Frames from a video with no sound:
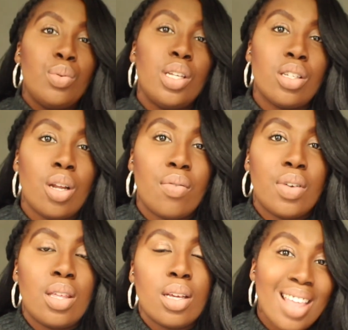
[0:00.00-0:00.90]
You need to know
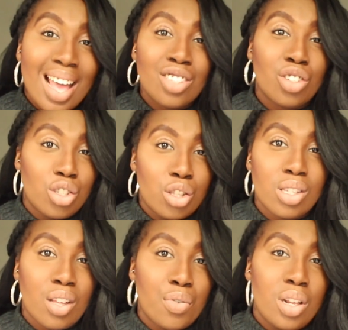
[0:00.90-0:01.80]
everything. That's just the stuff